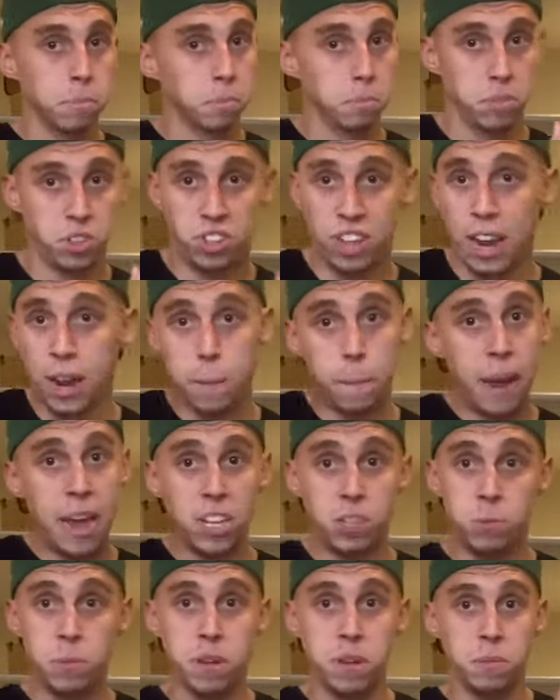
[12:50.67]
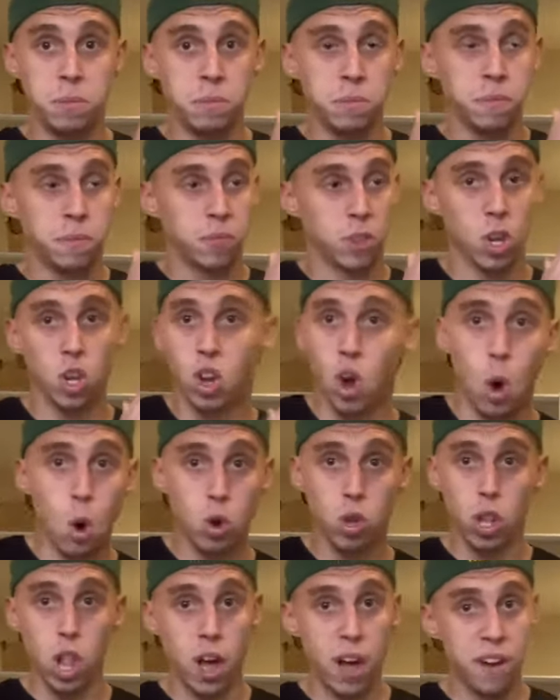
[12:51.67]
second baseman, gold
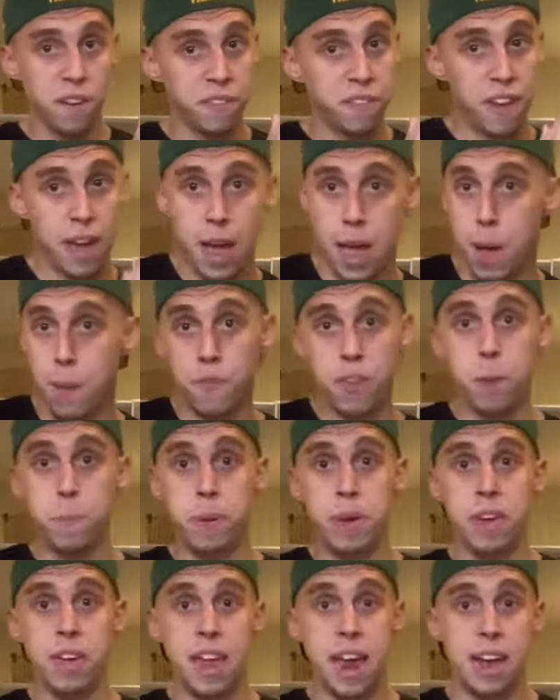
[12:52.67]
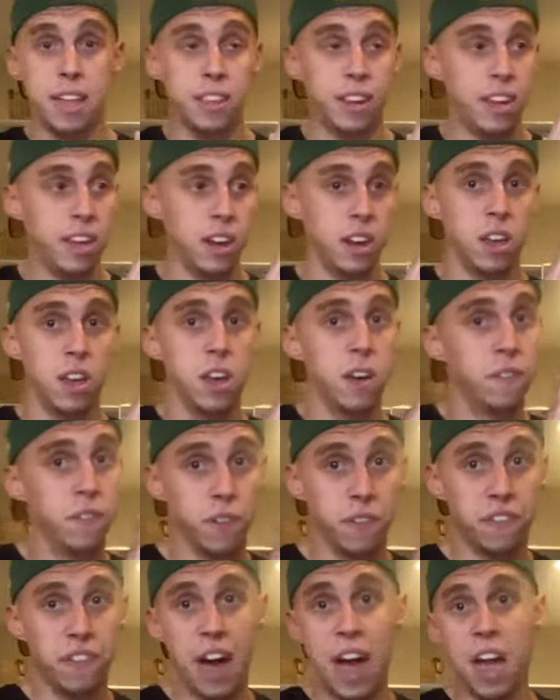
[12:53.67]
glove, MVP candidate for
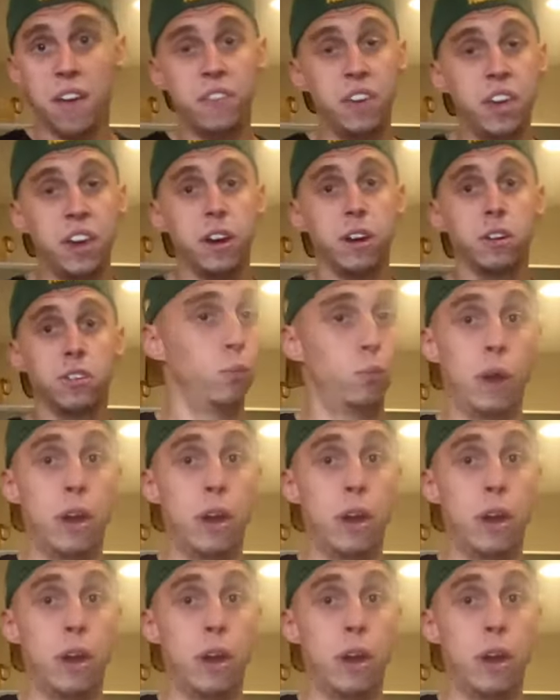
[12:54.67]
5 years.